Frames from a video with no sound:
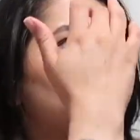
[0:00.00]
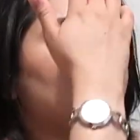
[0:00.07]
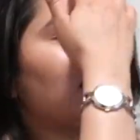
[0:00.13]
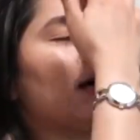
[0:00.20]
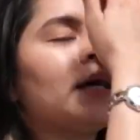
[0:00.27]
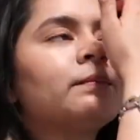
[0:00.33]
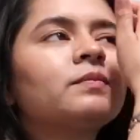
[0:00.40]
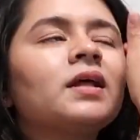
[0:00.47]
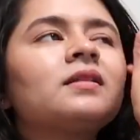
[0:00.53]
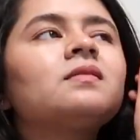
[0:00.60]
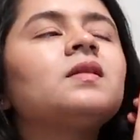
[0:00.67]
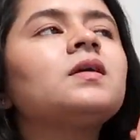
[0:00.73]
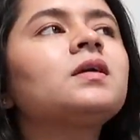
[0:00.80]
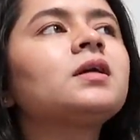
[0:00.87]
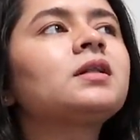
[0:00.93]
I
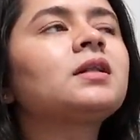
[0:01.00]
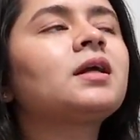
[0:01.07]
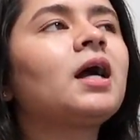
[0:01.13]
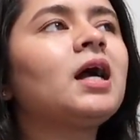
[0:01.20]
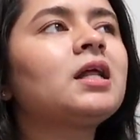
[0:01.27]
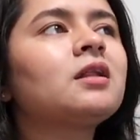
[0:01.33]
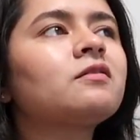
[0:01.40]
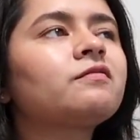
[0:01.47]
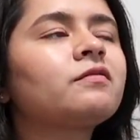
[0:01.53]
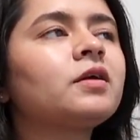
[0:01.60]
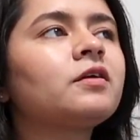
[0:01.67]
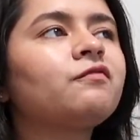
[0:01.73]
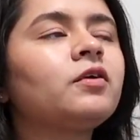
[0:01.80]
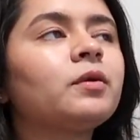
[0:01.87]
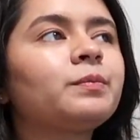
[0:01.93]
think it kind of,
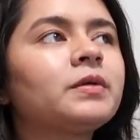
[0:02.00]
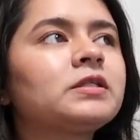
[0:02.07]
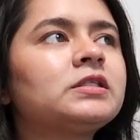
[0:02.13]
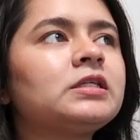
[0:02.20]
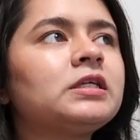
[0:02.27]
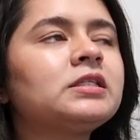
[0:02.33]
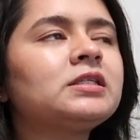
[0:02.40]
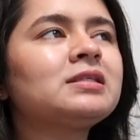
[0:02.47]
if you're petite,